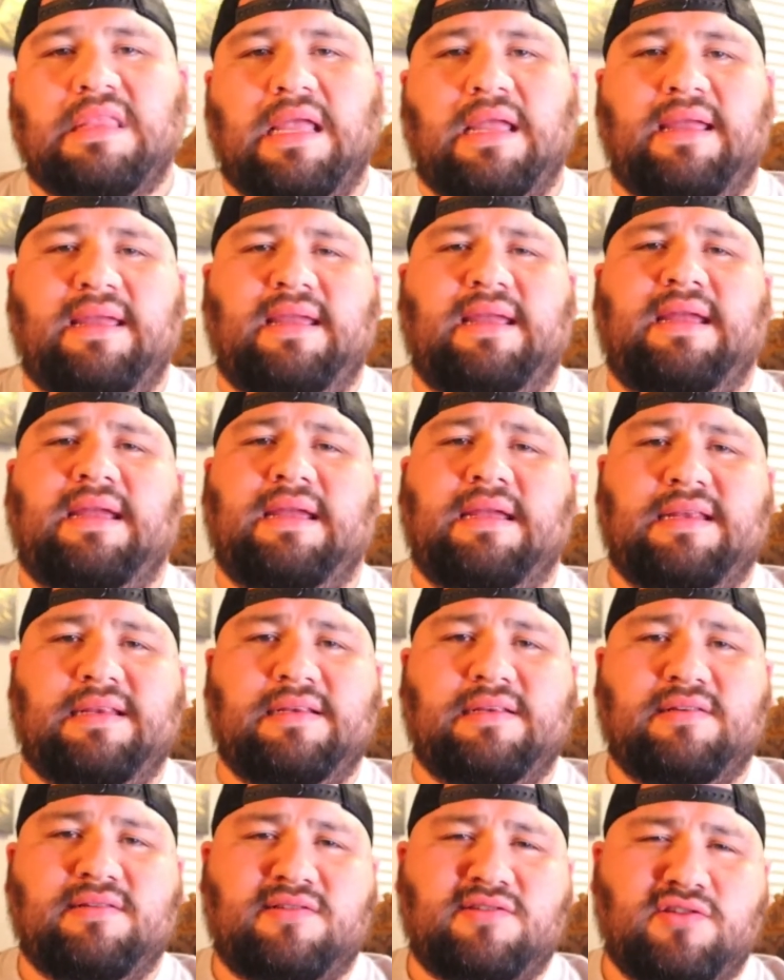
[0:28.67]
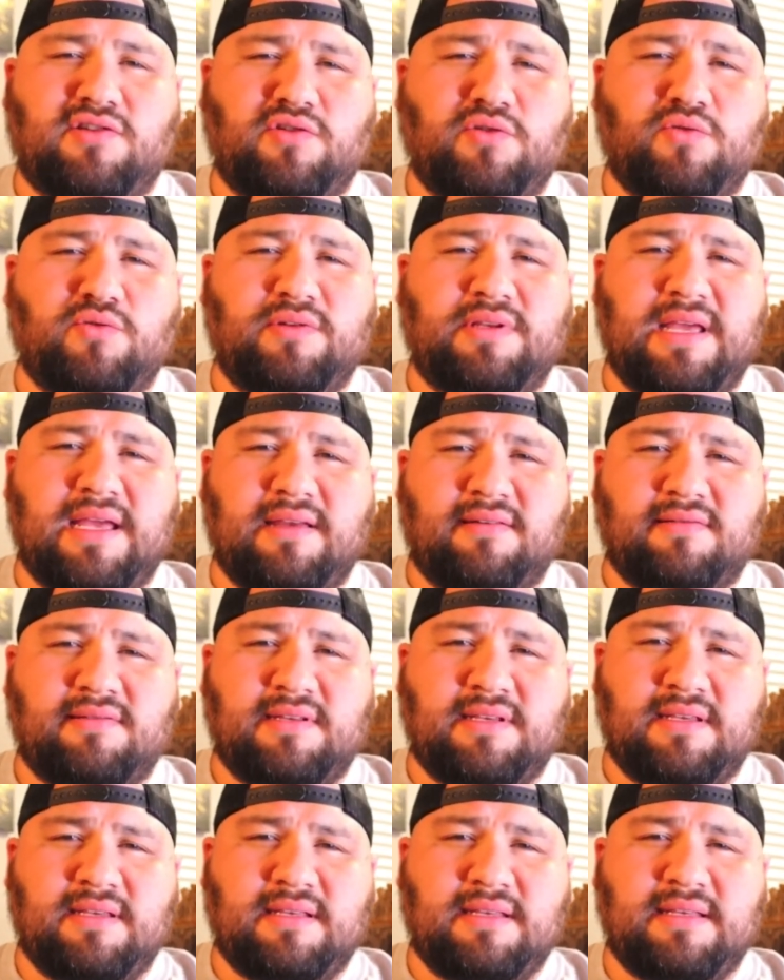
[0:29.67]
In
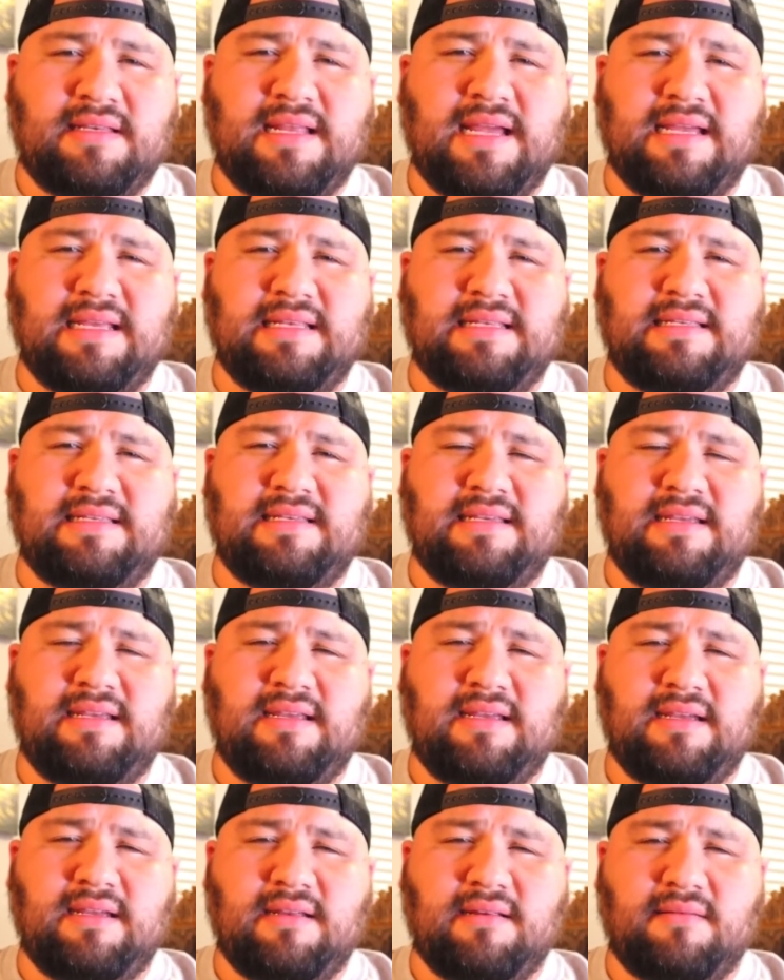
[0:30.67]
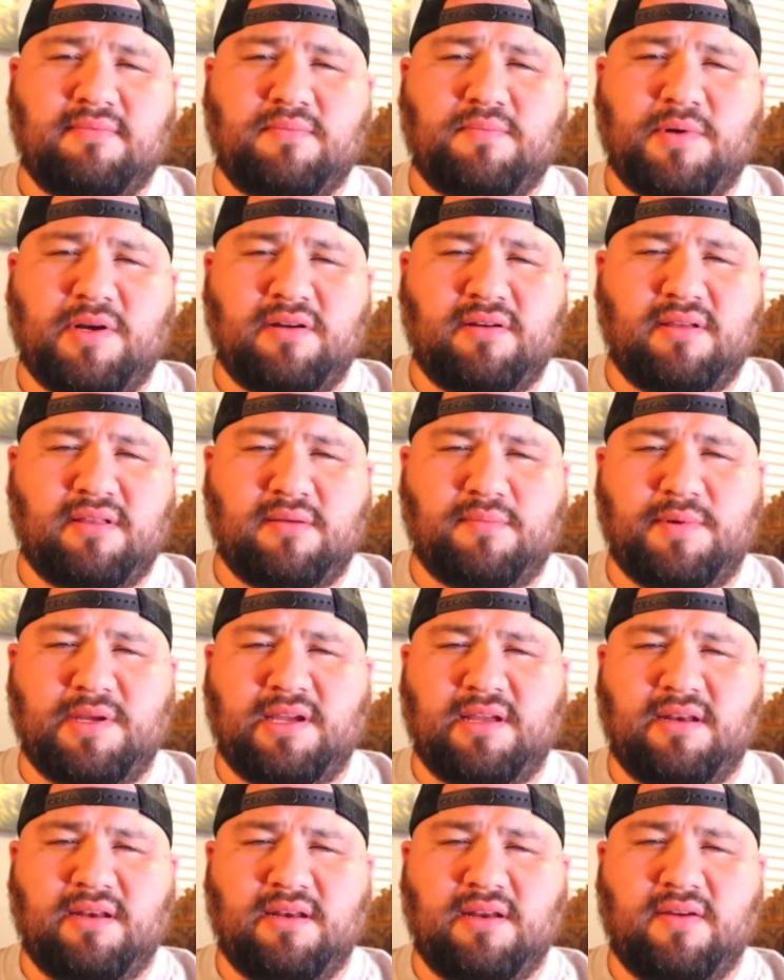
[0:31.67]
2019, probably the
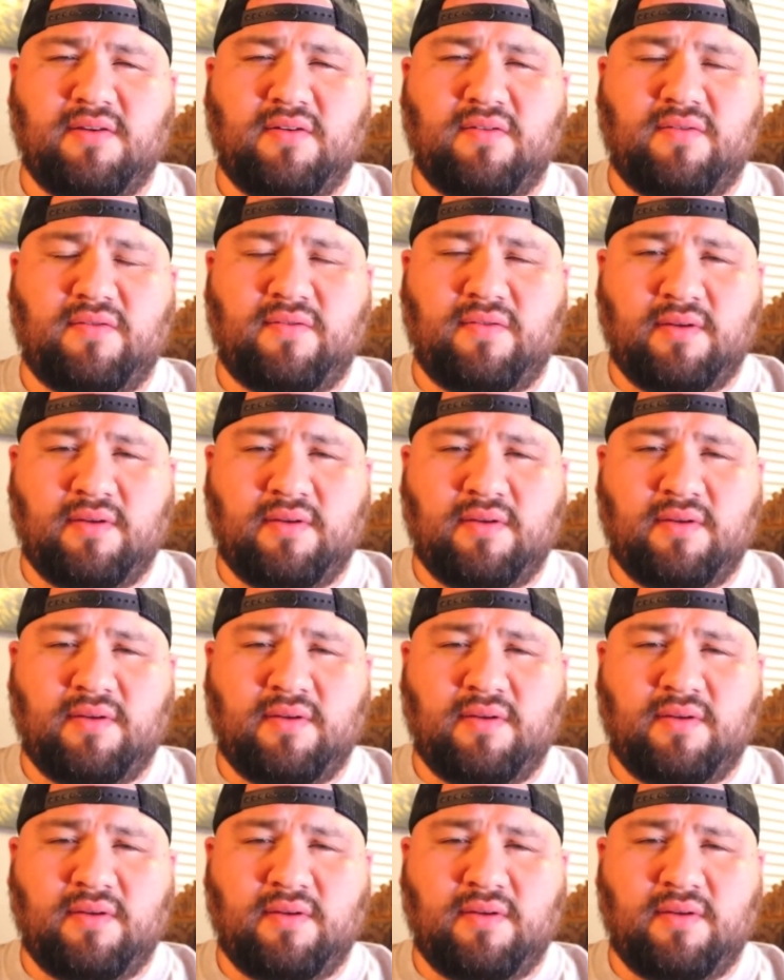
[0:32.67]
beginning of,